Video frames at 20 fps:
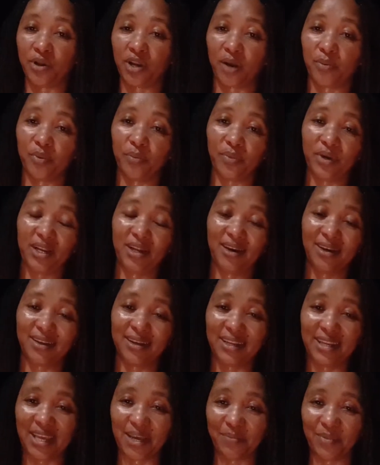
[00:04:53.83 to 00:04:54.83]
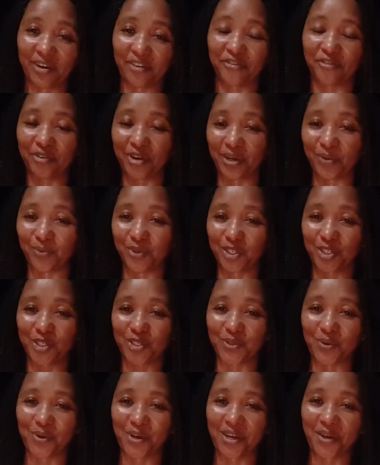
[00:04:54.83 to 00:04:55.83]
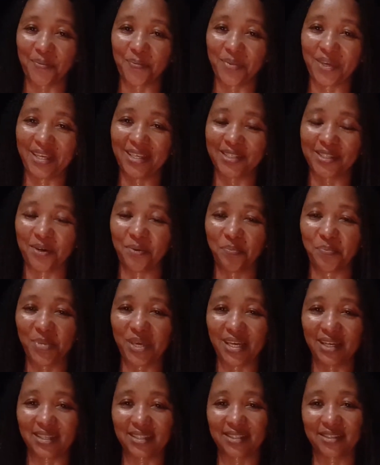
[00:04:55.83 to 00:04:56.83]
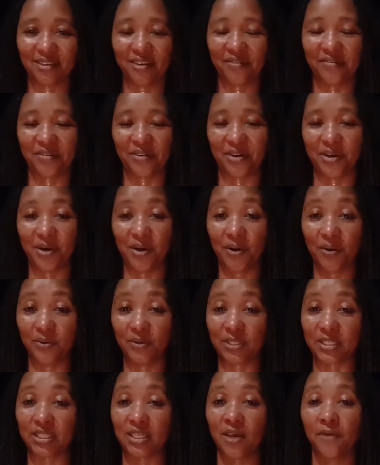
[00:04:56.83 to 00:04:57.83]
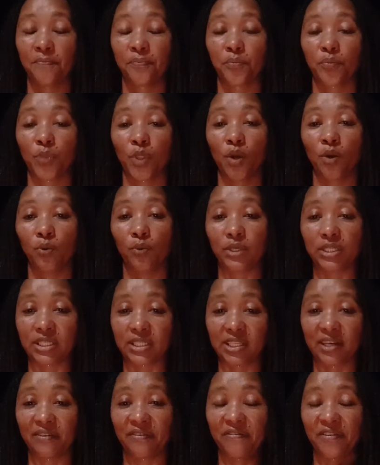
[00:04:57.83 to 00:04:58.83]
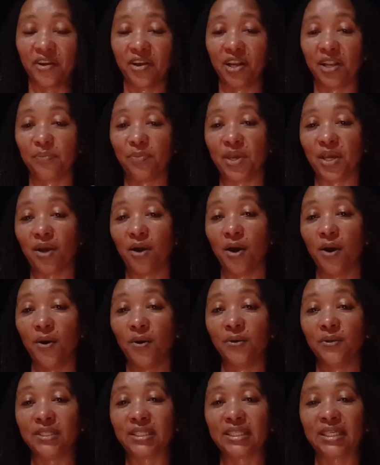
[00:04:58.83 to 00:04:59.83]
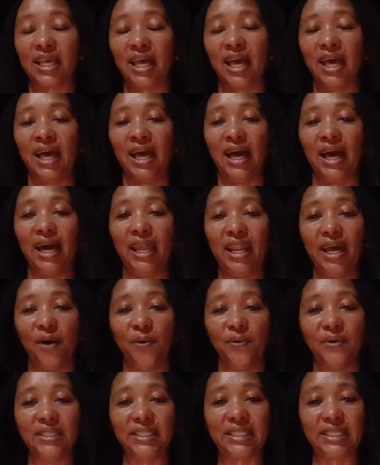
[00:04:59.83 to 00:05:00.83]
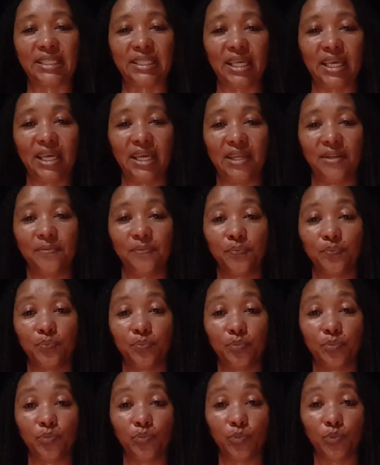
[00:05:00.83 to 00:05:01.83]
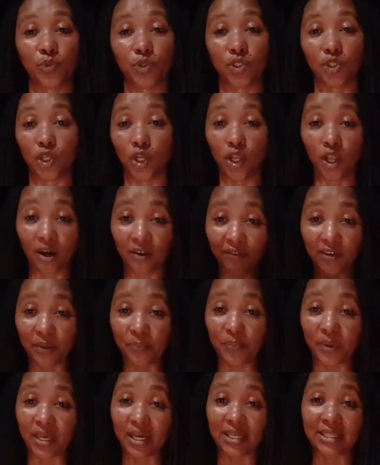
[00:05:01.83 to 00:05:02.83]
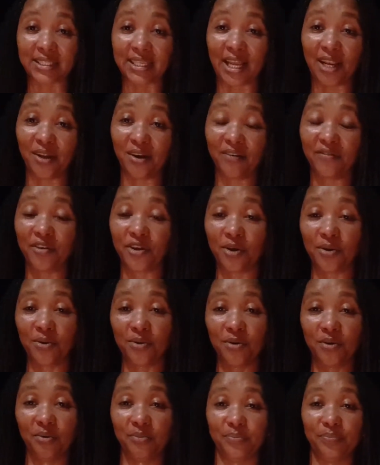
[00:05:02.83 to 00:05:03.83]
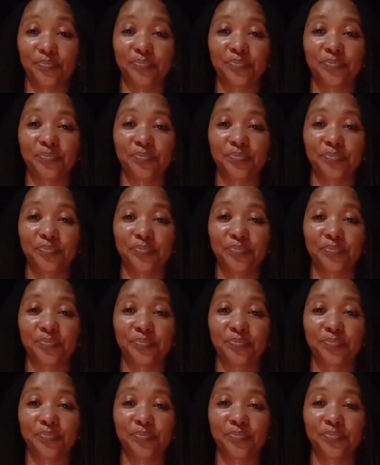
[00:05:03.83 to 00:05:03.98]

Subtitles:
I remember the other day my friend was showing me some pics of her house, which is a fairly big house, and I was saying, lovely pics. I love your home.